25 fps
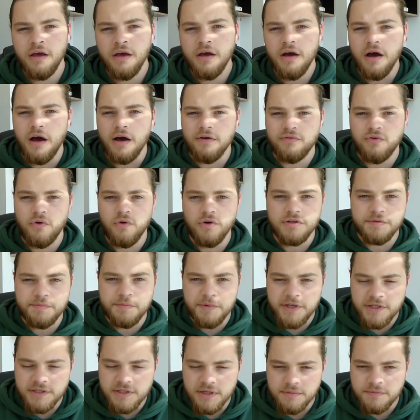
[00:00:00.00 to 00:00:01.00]
Of course,
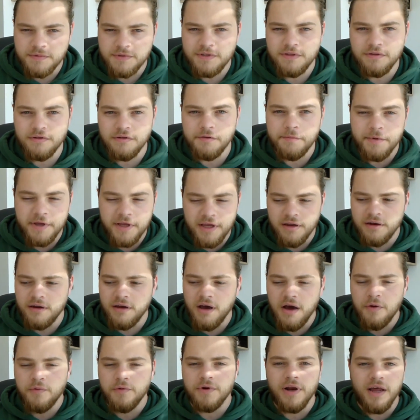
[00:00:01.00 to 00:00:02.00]
because I'm still a beginner,
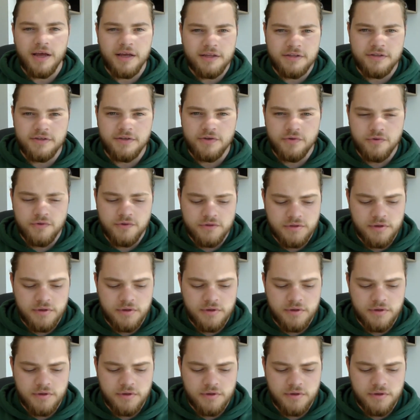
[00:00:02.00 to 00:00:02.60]
I would like to use